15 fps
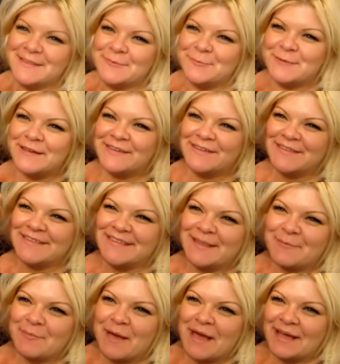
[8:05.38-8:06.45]
wheels at the
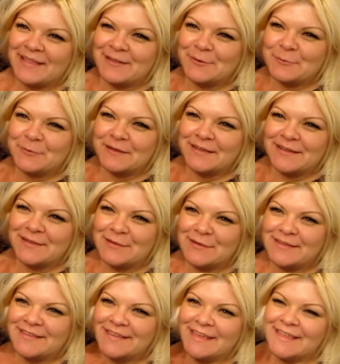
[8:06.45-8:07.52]
back that are really
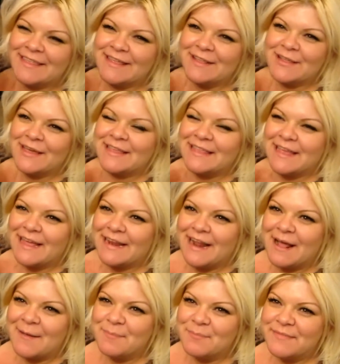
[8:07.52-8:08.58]
close together, like that
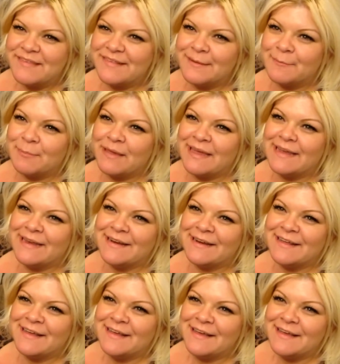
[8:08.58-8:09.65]
Mr. Bean
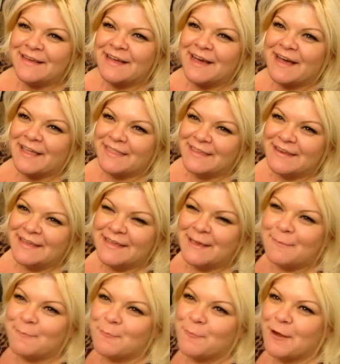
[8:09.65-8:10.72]
car that he
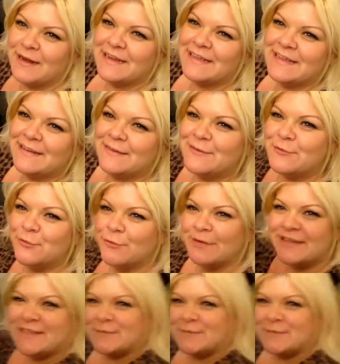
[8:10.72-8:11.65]
kept running into and